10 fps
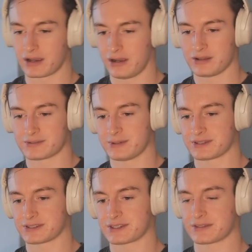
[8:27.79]
college to be a
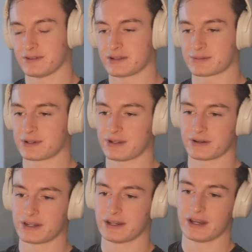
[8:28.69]
successful entrepreneur. You don't
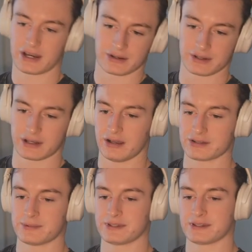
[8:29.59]
need to not go to college
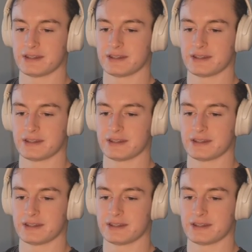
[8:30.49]
to be.